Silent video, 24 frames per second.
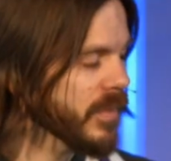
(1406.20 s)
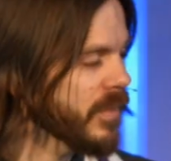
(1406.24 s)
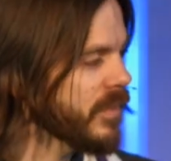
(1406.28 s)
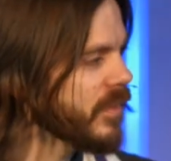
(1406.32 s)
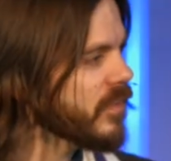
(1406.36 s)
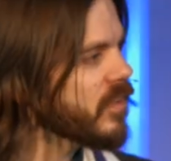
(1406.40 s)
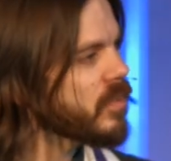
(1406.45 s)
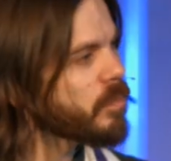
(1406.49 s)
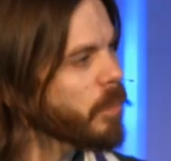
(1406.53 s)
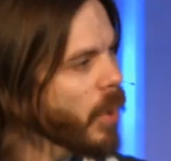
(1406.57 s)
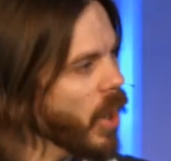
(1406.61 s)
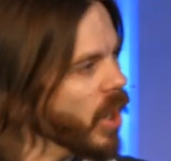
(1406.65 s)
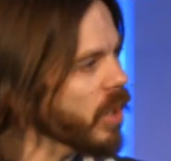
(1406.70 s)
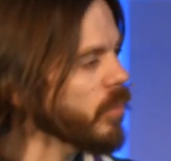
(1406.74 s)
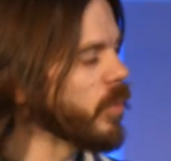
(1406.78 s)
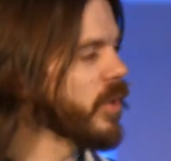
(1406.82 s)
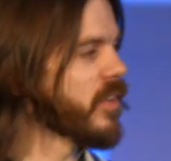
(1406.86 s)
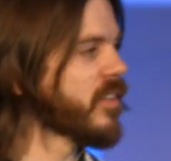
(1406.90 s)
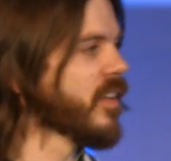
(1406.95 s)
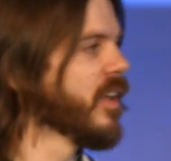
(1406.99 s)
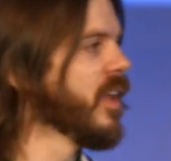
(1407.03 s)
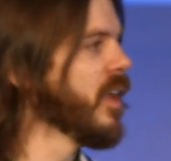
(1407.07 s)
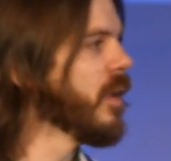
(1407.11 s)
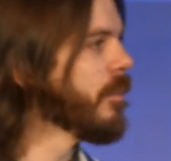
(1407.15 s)
This is part of
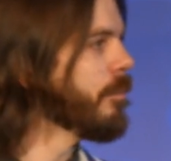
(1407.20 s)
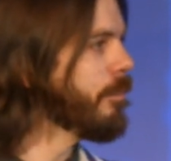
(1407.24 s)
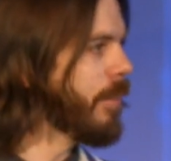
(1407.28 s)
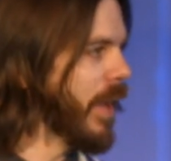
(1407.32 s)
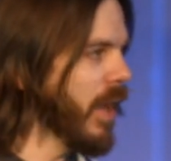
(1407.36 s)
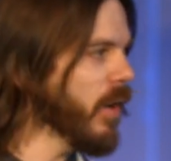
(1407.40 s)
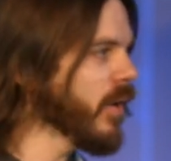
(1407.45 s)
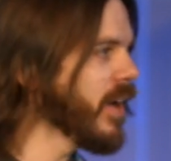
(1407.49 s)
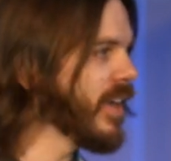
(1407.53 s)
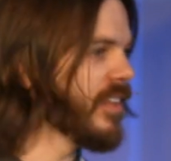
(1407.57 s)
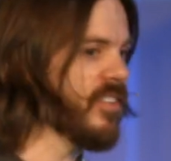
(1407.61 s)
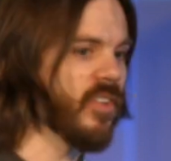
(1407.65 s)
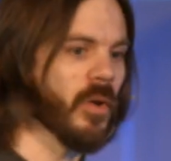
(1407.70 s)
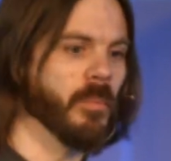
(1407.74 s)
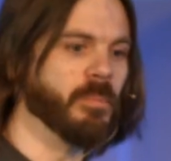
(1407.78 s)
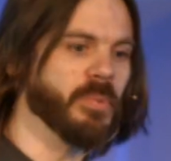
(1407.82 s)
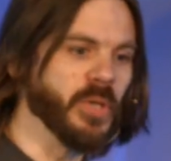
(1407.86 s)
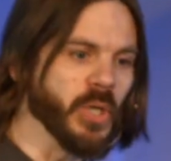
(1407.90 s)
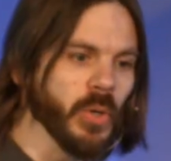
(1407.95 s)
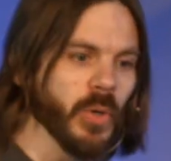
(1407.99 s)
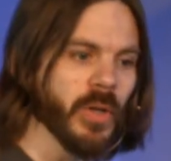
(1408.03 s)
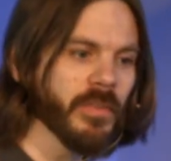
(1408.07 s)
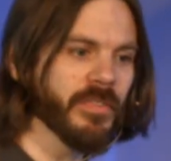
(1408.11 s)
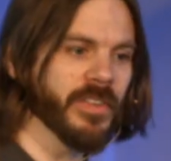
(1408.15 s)
what's buried so
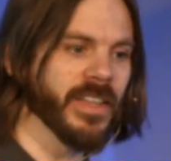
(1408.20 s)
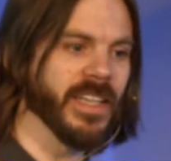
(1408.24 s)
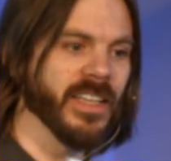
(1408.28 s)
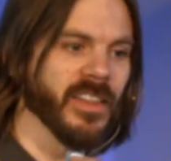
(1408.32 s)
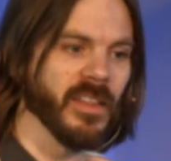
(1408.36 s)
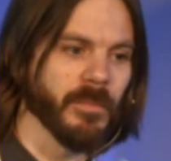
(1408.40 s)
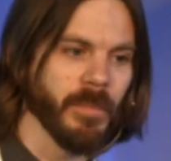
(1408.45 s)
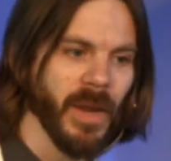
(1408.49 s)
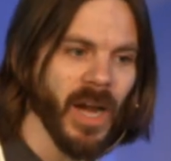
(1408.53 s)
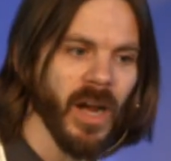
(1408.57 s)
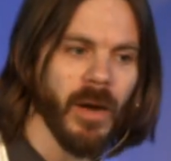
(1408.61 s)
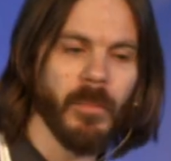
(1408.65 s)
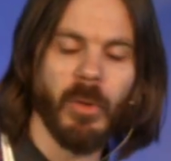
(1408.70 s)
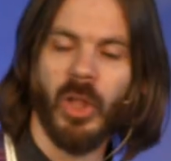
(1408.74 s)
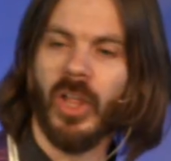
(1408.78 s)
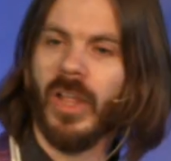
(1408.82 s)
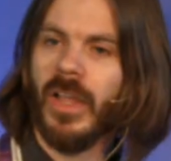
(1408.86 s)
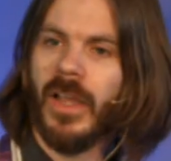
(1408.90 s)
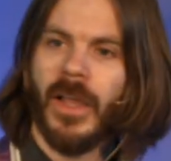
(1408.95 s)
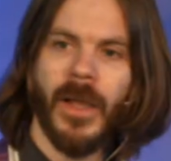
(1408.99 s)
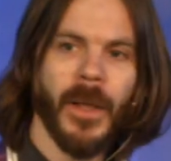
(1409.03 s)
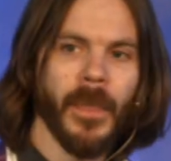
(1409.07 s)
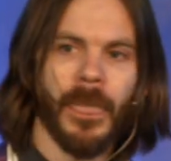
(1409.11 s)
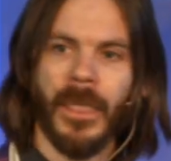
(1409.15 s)
beautifully in the parable.
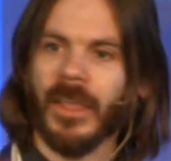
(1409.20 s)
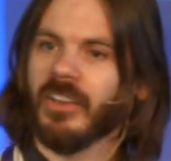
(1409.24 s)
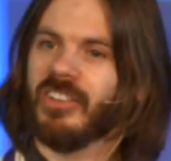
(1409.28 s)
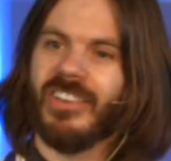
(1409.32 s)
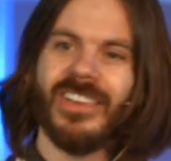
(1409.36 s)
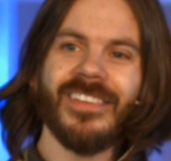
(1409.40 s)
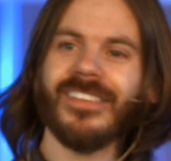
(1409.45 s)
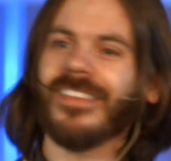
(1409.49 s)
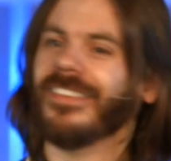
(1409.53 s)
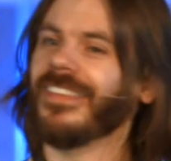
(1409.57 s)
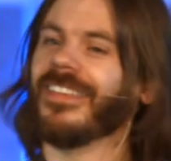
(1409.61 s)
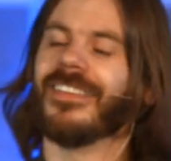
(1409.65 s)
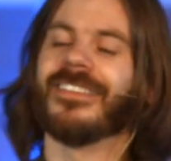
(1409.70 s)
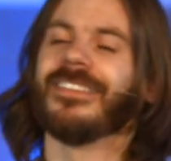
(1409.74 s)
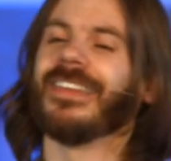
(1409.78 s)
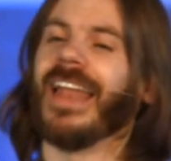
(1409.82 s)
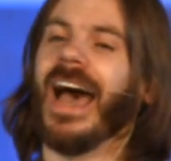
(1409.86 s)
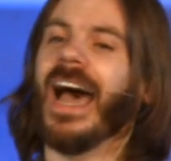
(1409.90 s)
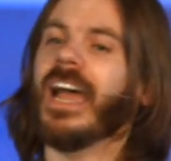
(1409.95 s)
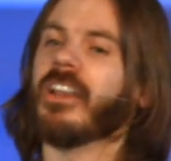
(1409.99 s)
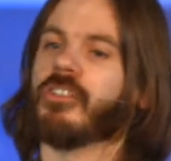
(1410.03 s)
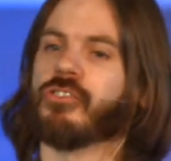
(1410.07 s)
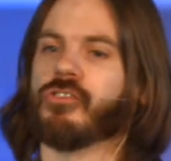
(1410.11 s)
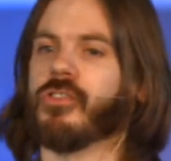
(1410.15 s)
Jesus is
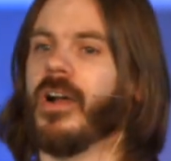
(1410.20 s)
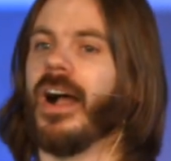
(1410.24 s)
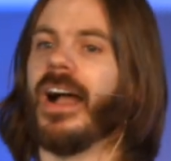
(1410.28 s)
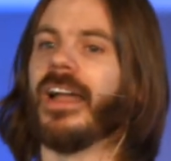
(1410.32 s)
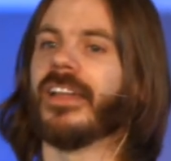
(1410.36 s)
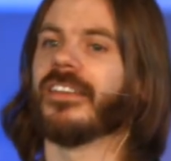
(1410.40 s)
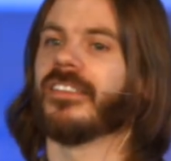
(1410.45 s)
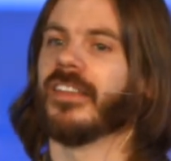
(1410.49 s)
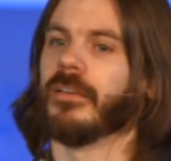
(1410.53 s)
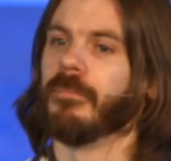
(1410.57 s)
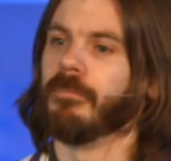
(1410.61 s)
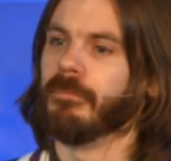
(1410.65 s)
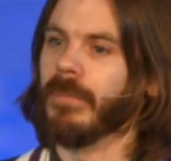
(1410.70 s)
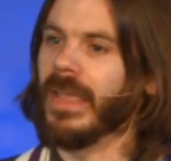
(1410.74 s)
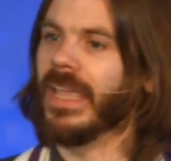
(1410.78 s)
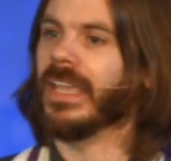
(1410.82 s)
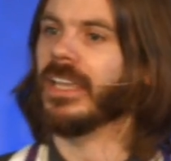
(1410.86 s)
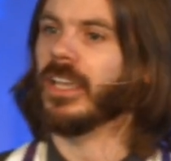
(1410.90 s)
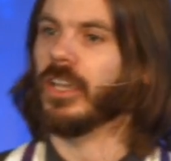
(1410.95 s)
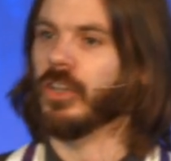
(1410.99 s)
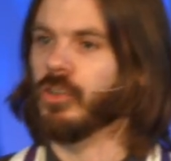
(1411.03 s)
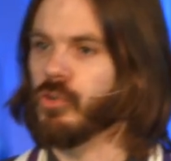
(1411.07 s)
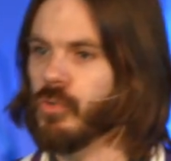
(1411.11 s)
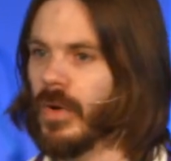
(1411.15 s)
not trying to
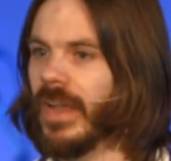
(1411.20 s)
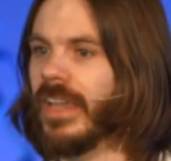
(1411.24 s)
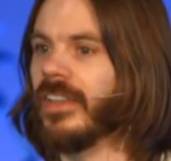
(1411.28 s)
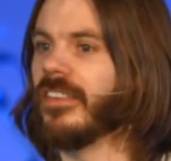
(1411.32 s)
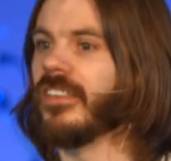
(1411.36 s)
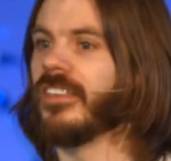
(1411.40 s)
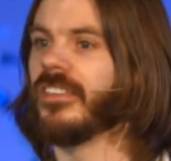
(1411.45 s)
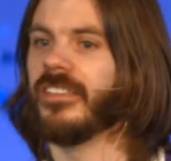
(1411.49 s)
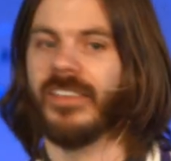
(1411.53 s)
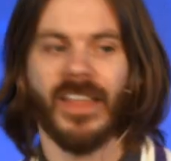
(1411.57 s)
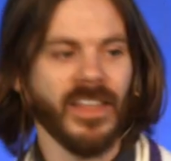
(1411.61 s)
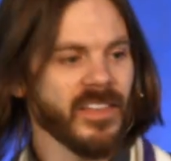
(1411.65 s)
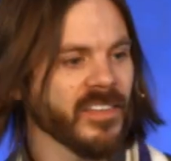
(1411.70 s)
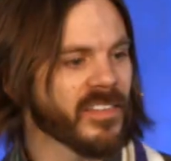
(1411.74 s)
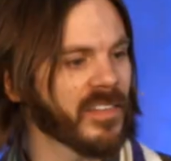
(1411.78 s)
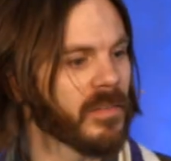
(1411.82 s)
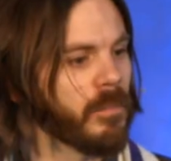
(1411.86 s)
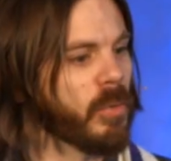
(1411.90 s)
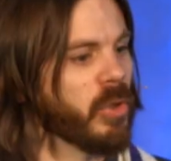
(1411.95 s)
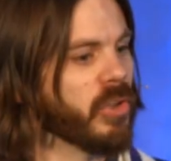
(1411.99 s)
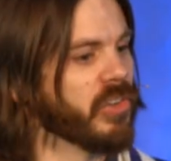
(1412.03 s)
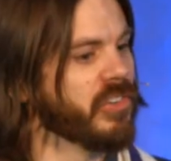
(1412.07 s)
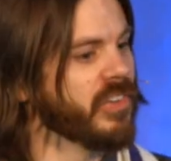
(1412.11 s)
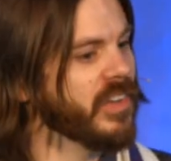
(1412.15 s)
make grace
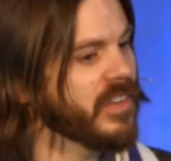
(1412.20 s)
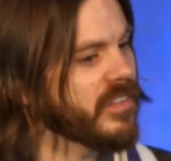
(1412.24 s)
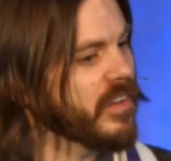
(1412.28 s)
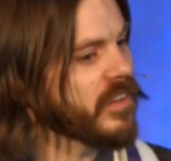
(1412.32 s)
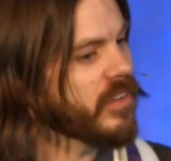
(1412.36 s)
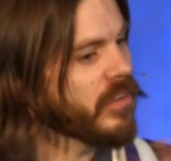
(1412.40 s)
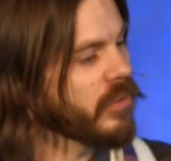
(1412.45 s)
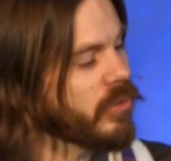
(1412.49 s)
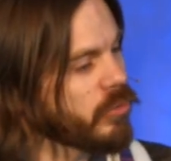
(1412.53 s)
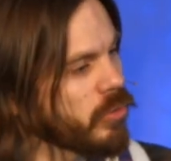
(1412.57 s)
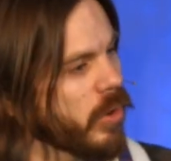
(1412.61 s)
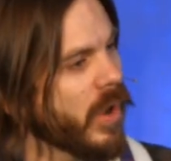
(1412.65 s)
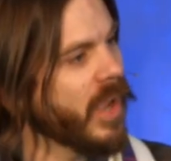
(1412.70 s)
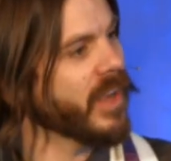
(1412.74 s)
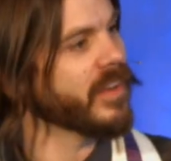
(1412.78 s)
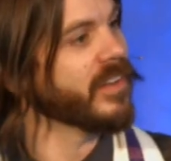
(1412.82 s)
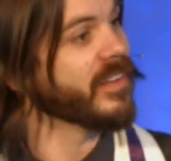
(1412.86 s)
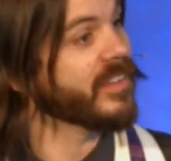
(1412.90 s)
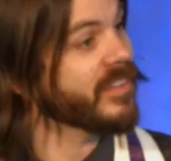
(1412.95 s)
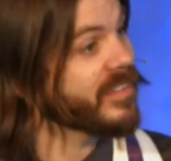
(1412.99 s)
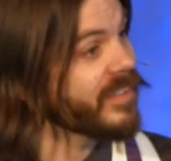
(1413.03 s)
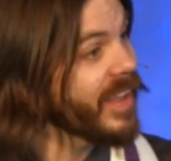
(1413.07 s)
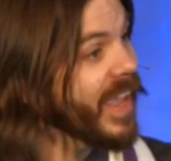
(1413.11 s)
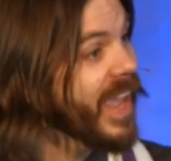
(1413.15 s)
sensible. Jesus is trying
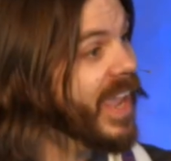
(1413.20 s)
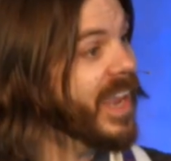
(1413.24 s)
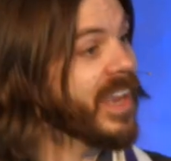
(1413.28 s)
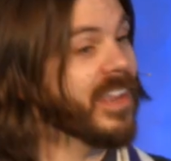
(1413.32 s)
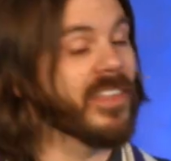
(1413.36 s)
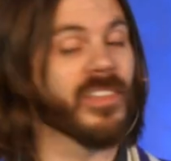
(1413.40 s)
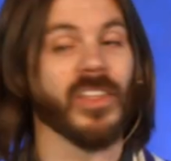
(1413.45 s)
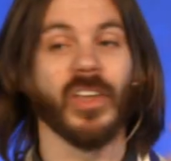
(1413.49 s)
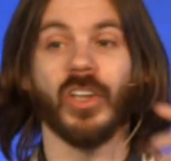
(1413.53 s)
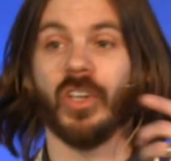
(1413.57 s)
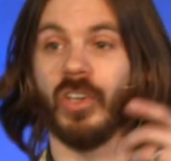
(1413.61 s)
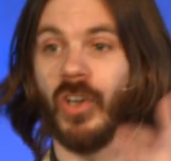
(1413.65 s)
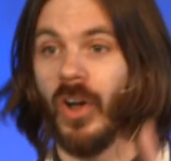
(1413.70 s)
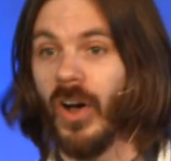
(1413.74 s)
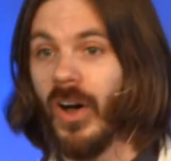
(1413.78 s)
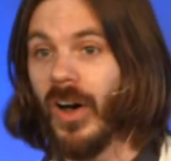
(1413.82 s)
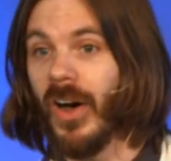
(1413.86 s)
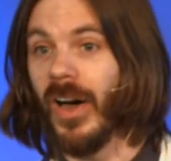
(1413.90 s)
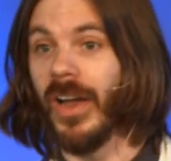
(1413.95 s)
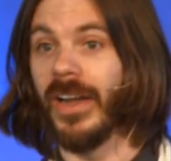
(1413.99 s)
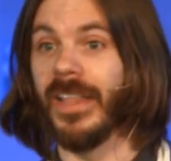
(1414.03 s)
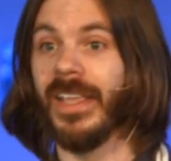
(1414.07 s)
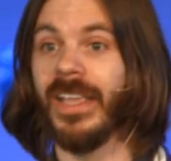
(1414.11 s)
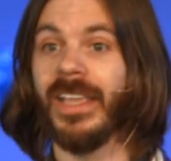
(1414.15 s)
to say that
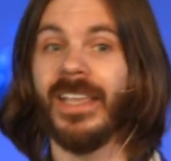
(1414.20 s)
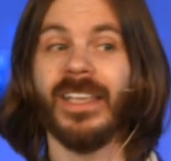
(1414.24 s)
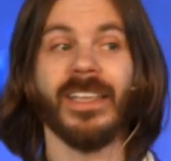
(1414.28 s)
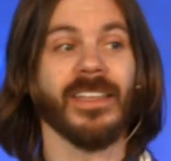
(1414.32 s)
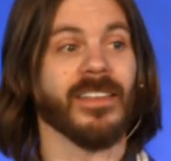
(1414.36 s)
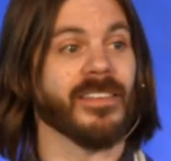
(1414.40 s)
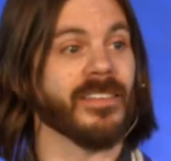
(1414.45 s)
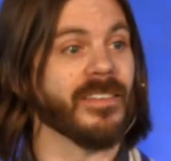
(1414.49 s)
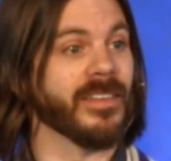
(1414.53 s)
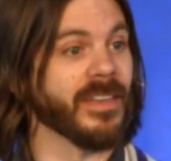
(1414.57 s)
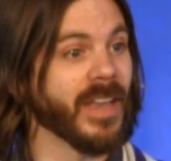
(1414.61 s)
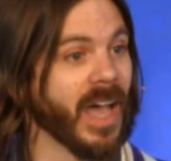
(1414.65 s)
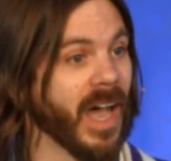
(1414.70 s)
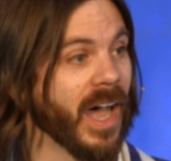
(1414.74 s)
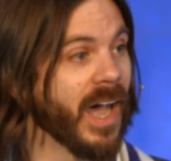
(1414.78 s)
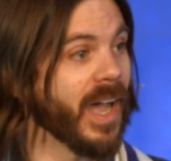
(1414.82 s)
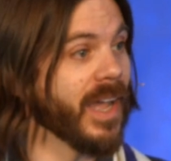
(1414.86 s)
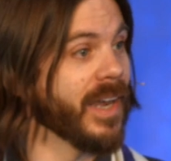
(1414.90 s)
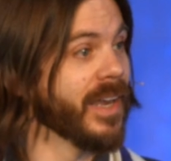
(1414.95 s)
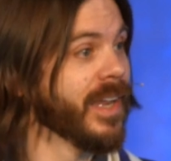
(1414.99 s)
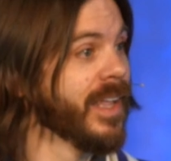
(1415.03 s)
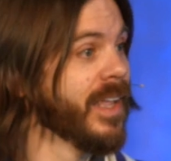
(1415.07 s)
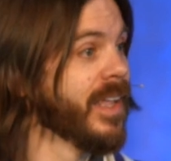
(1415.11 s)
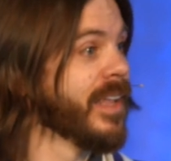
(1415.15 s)
God is
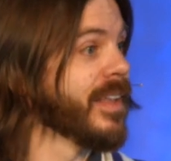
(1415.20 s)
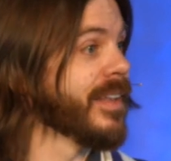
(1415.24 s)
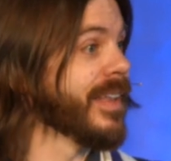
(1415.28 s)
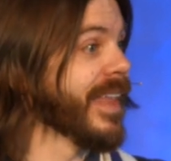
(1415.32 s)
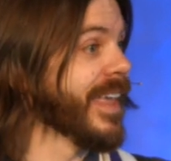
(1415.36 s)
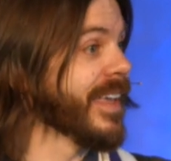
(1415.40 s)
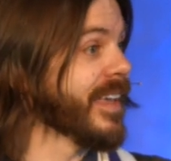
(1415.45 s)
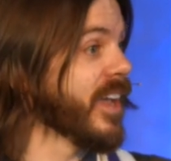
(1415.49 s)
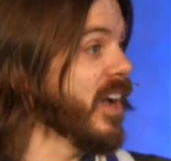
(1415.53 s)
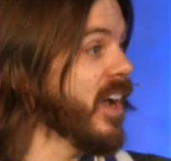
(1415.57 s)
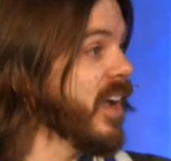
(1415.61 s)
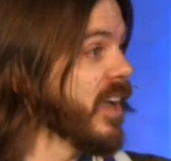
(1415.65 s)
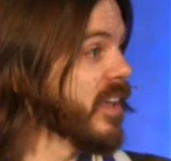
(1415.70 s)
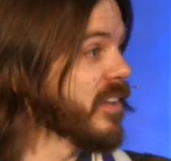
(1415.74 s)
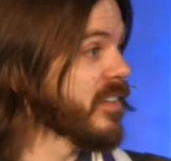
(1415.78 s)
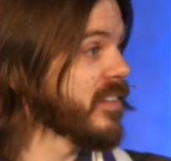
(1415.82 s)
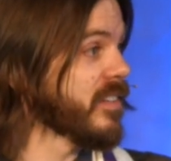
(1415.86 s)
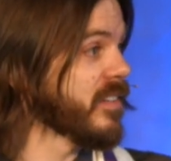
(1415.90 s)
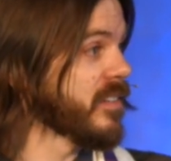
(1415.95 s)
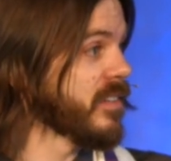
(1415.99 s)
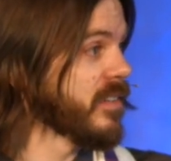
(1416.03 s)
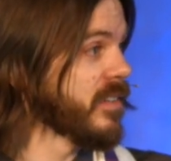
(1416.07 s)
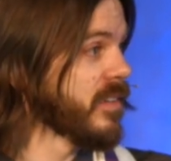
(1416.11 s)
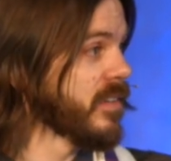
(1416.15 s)
not like
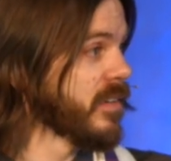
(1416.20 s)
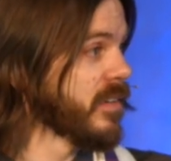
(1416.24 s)
us.